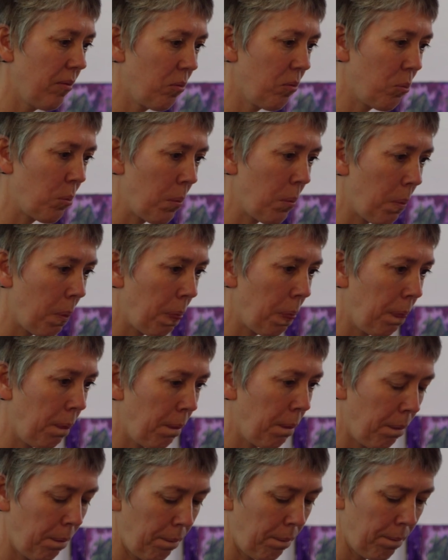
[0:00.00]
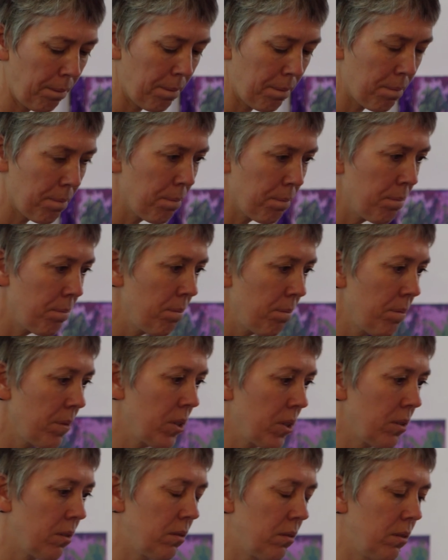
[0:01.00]

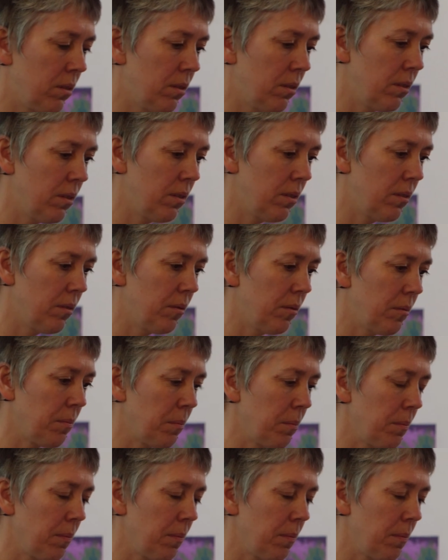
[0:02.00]
Nobody speaks.